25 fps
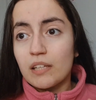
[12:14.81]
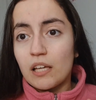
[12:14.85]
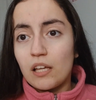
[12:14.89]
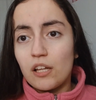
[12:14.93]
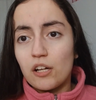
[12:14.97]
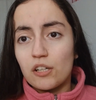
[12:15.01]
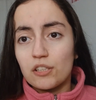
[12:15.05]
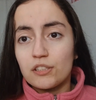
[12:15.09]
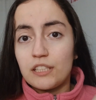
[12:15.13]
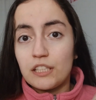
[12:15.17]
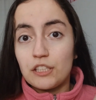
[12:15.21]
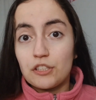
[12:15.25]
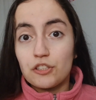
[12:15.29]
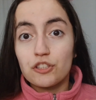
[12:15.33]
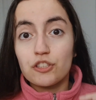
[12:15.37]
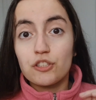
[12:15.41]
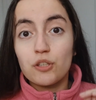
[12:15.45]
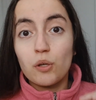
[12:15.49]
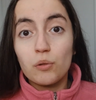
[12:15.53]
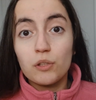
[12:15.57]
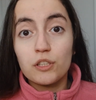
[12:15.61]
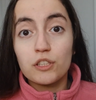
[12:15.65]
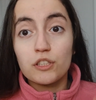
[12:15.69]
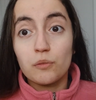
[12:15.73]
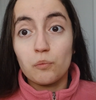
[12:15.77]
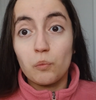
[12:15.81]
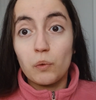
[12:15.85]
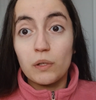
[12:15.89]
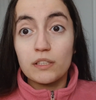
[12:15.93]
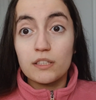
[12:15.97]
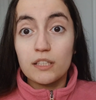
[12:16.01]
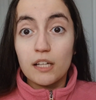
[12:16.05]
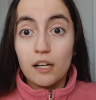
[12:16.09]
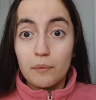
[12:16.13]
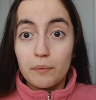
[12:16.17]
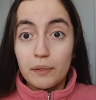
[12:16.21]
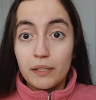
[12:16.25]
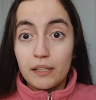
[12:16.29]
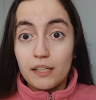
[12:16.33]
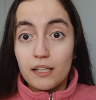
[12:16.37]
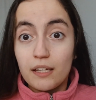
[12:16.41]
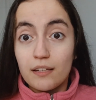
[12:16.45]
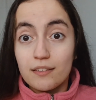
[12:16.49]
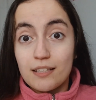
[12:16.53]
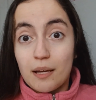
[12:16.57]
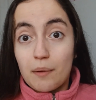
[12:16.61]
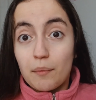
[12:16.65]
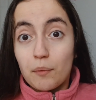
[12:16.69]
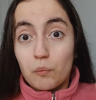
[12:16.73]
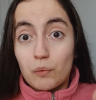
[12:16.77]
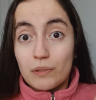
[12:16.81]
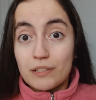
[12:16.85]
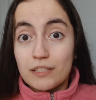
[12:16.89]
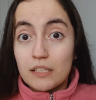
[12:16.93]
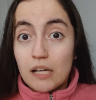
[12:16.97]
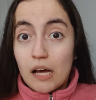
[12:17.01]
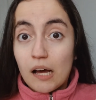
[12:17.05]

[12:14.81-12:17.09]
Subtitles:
a lot of teachers told us what's going to be in the exam and what's